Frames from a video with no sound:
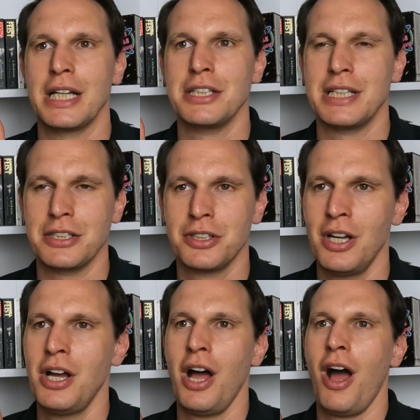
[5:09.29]
There's
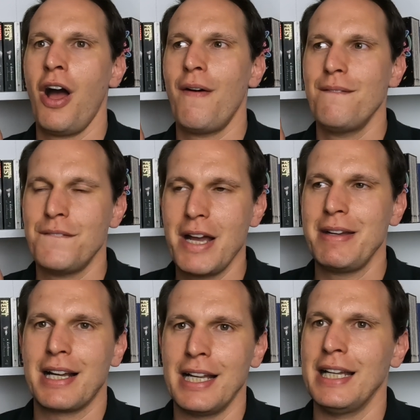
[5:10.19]

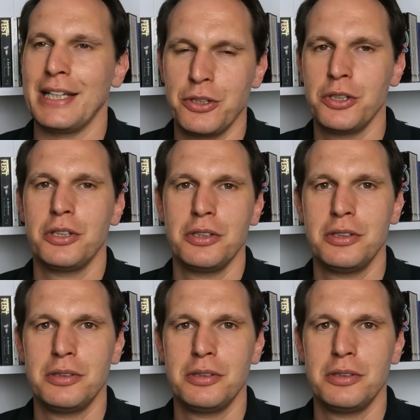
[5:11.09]
very clearly good